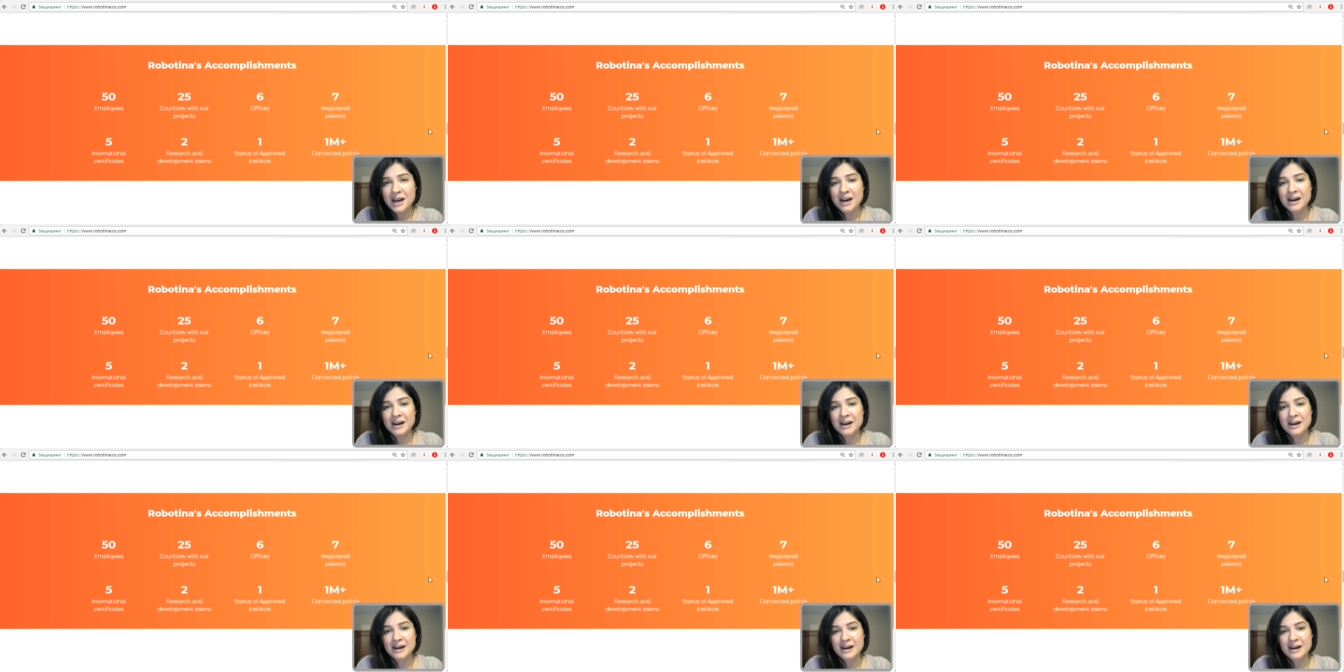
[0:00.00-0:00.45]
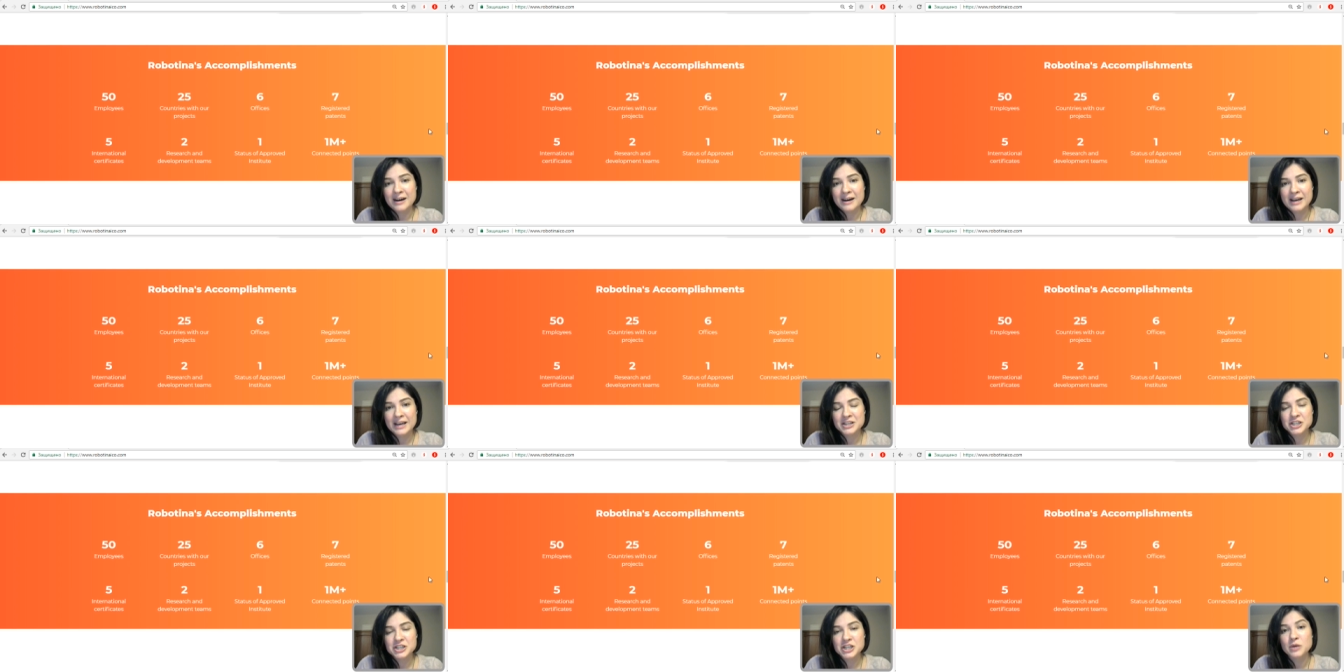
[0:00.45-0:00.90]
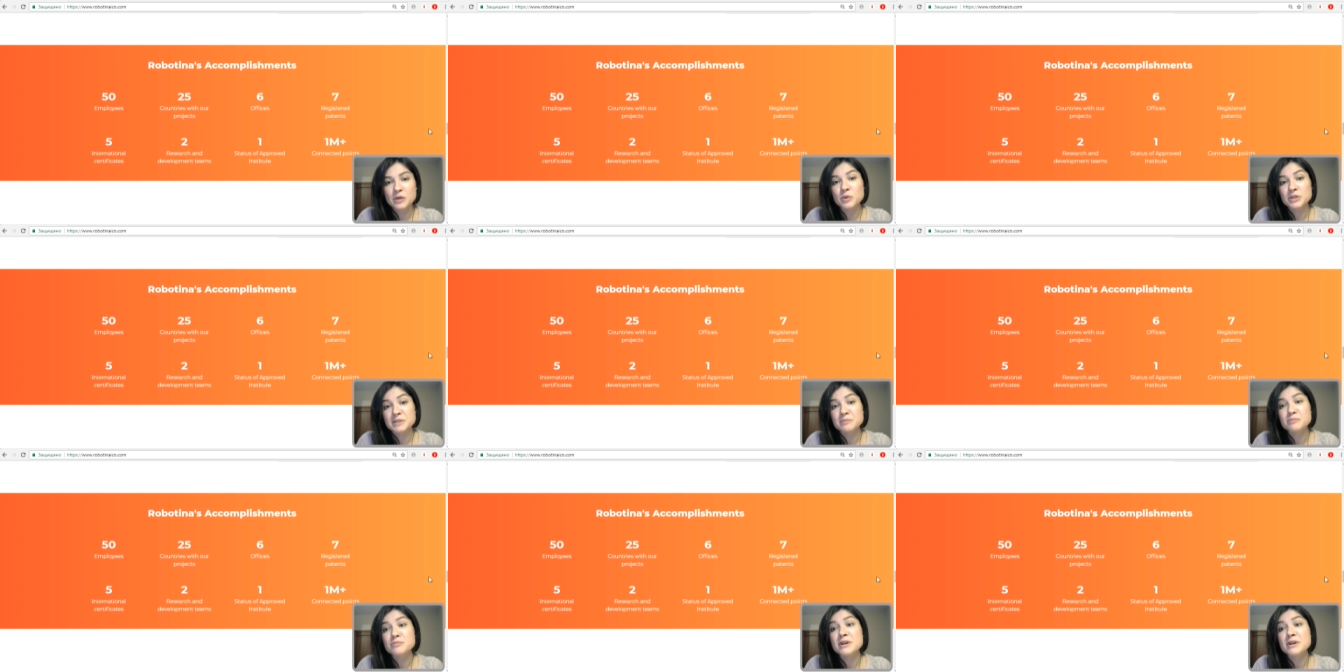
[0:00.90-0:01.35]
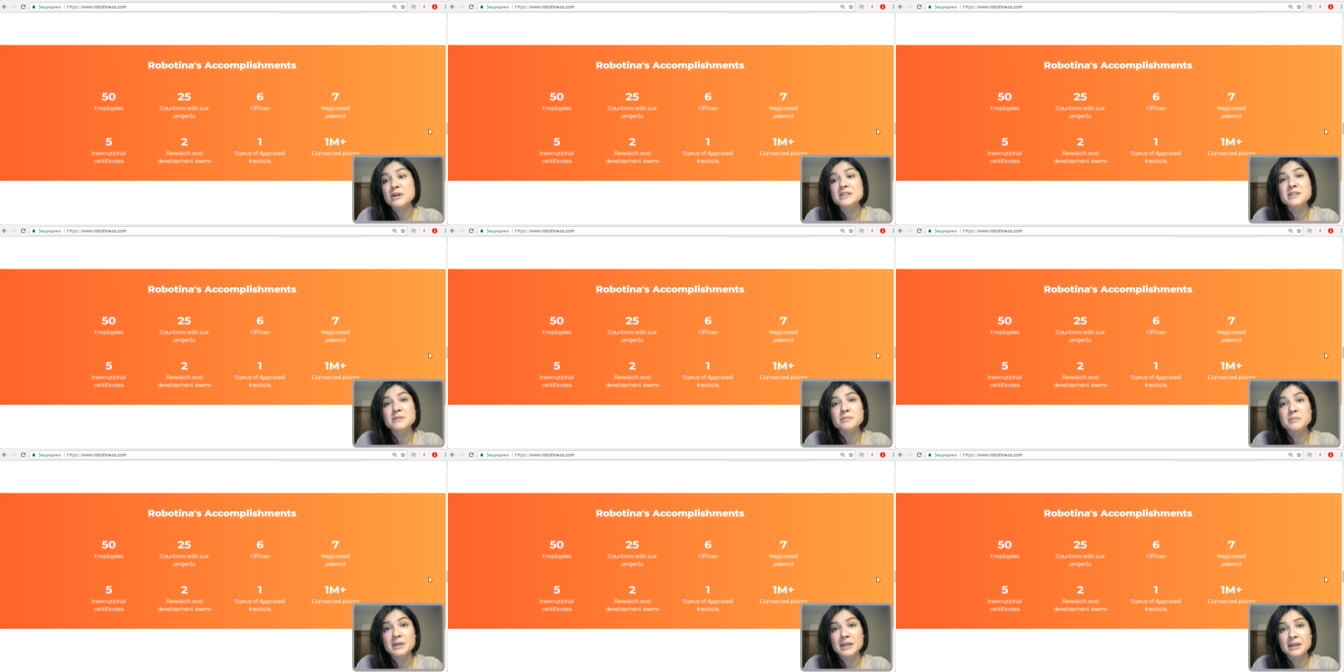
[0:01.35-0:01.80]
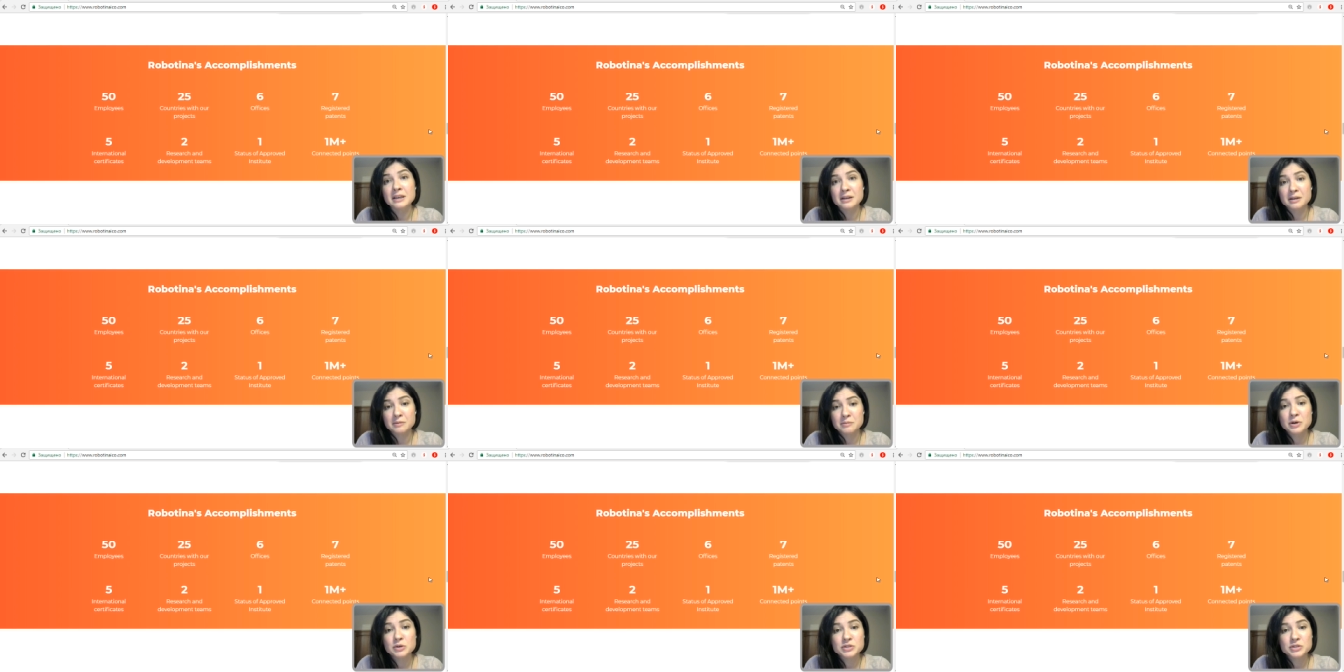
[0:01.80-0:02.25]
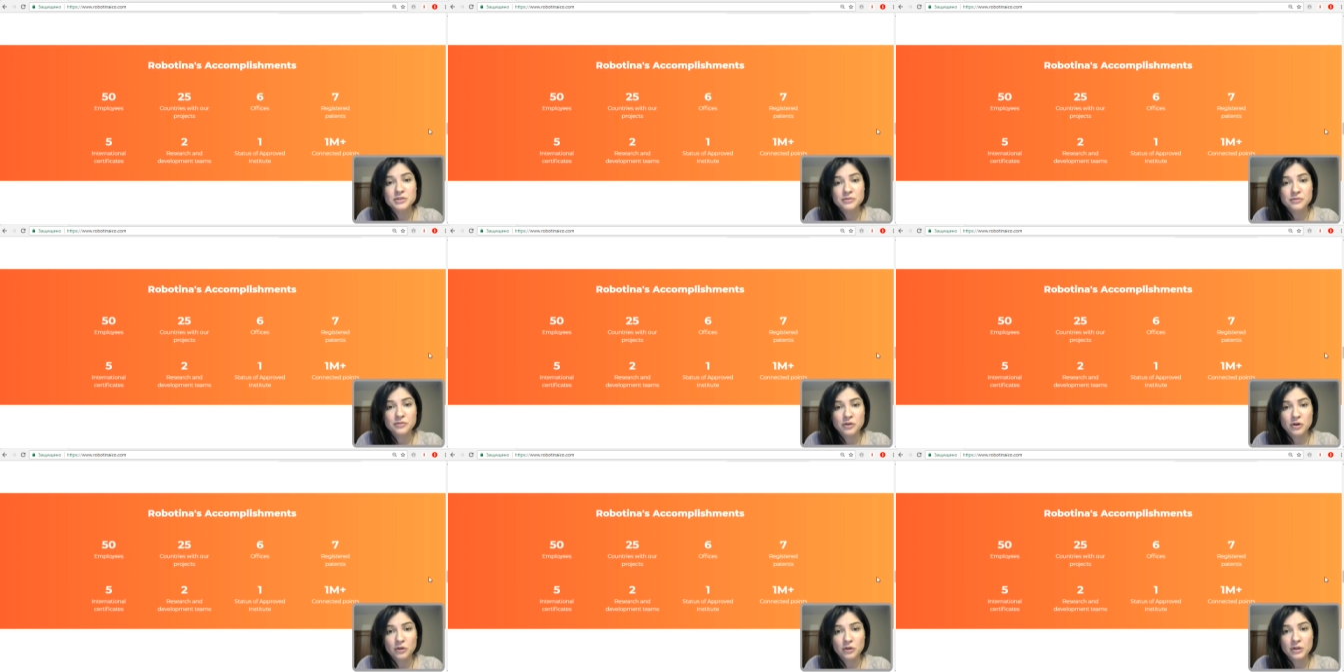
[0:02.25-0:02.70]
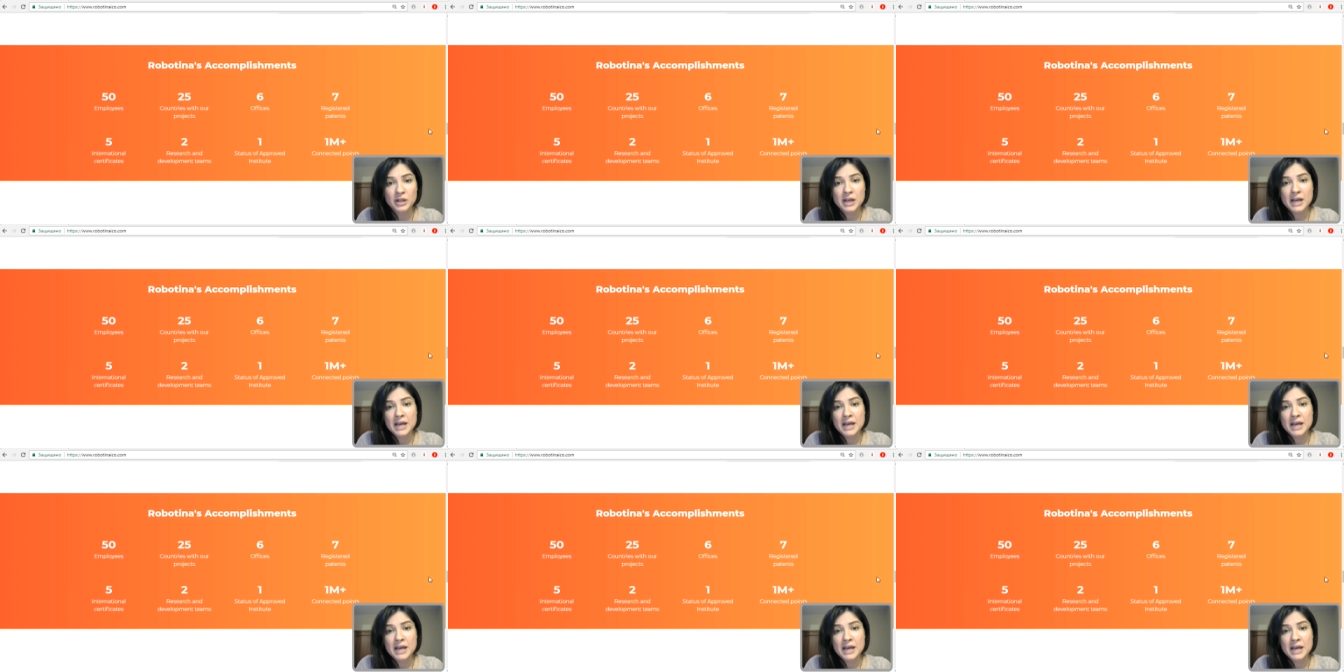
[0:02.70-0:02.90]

Actually, what impressed me most of all